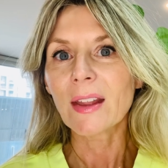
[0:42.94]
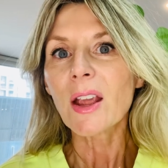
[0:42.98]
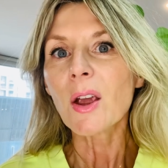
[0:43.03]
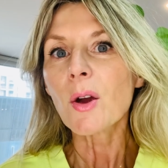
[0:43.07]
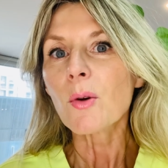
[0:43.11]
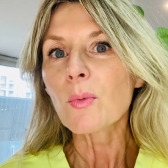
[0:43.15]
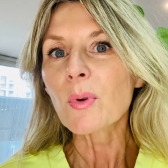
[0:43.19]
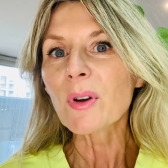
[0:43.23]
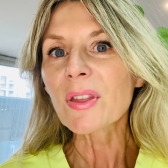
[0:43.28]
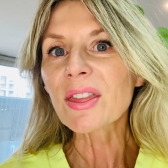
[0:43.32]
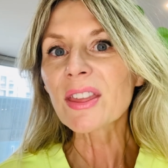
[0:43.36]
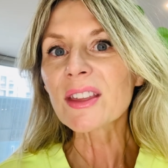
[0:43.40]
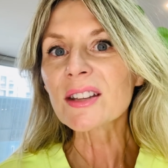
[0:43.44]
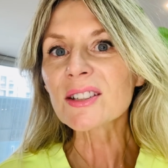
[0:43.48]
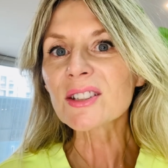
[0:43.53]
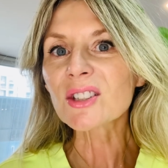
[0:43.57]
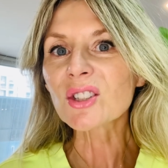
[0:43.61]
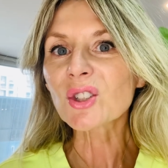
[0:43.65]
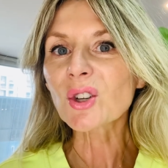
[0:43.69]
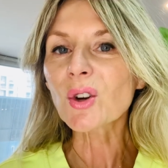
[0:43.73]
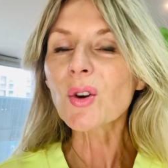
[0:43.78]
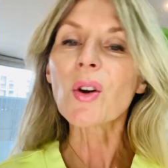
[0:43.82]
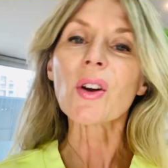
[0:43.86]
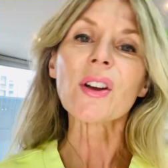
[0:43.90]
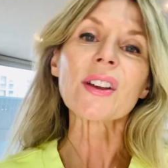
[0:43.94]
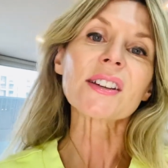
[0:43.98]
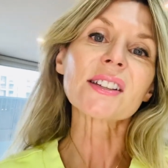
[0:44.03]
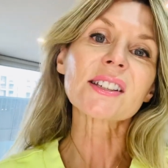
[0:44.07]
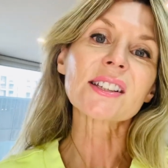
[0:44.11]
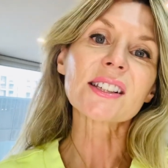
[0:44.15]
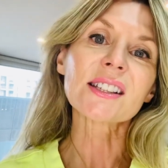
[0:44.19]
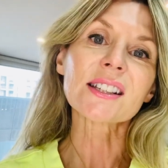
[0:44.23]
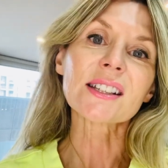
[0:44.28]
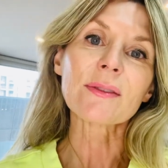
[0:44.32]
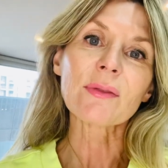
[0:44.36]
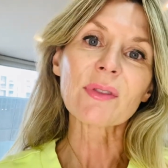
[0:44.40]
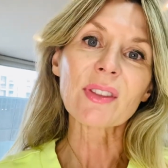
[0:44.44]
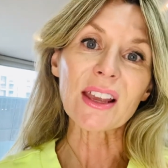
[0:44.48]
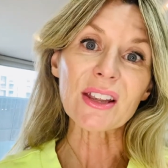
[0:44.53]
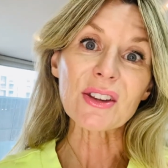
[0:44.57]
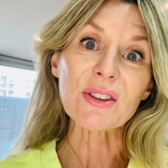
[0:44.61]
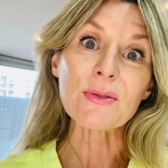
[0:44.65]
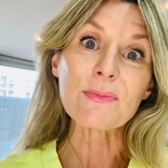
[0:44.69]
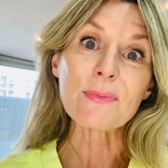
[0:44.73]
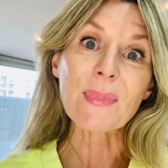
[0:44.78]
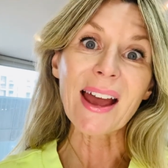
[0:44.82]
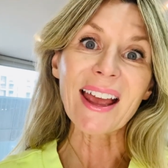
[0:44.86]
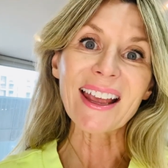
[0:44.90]
With this choice that you
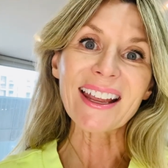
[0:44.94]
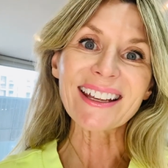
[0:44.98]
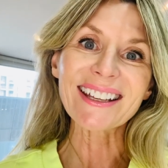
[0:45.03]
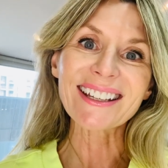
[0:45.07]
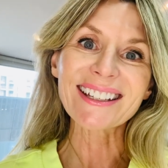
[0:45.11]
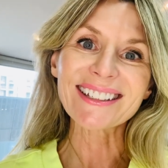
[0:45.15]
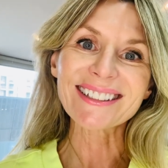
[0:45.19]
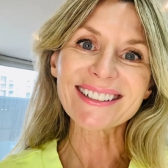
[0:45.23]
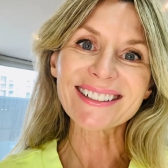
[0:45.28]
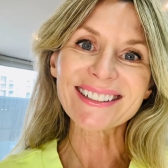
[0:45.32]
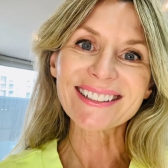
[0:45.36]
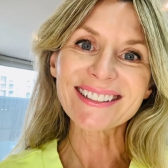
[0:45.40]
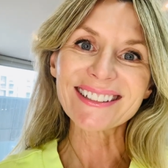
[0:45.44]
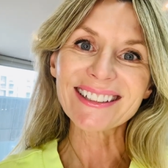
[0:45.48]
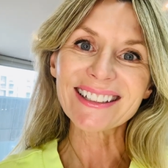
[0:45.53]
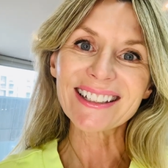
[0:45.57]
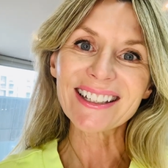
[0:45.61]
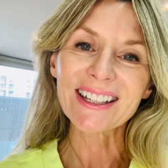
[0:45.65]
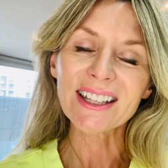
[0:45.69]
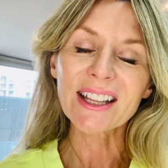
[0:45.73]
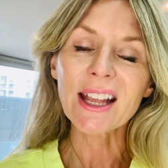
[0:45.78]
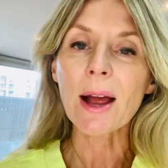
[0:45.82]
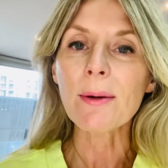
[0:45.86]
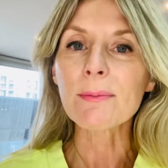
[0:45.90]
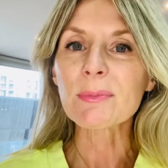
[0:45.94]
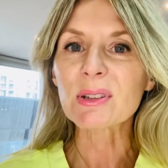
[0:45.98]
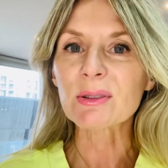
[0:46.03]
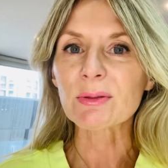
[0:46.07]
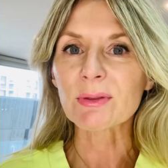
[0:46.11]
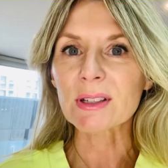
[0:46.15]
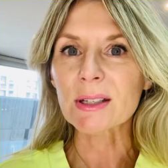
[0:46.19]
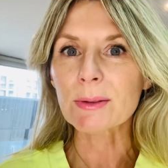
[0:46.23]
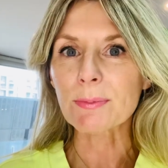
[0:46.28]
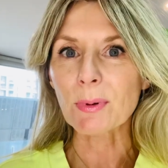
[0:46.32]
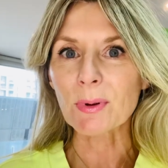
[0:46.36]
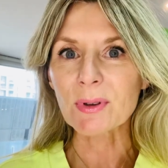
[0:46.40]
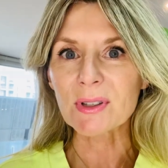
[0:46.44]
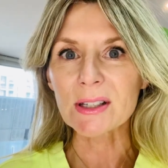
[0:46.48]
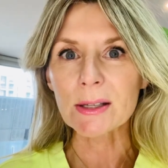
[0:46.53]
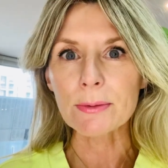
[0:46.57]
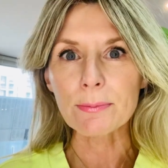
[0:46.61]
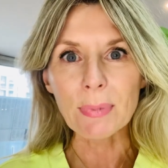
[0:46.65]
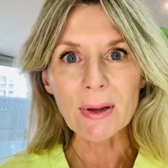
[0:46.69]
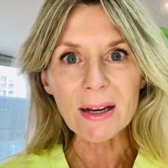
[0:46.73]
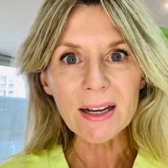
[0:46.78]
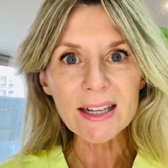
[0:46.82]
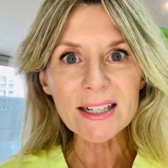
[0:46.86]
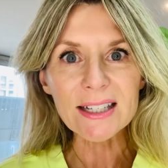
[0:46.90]
make comes
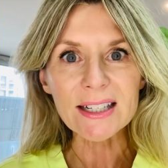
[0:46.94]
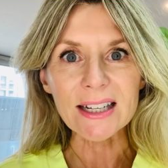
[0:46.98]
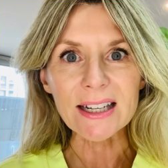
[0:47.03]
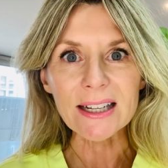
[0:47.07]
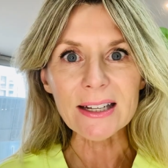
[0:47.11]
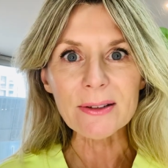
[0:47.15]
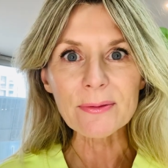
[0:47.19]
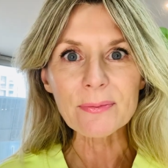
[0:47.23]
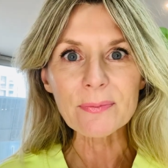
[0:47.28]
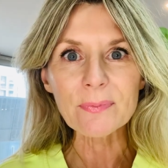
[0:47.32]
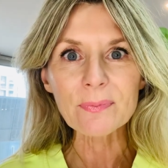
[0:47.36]
responsibility,